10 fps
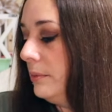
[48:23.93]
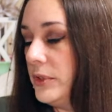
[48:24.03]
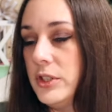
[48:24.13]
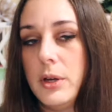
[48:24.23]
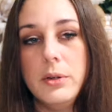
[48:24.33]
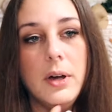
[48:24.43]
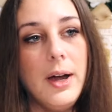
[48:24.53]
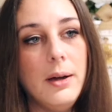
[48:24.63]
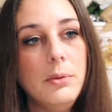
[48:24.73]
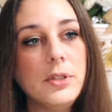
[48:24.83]
so
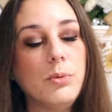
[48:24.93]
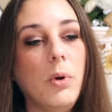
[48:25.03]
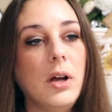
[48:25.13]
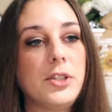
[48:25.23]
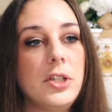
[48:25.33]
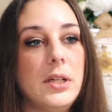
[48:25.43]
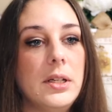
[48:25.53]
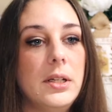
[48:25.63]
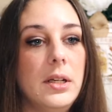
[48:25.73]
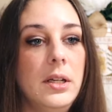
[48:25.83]
I was
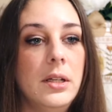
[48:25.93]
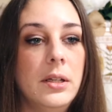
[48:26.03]
watching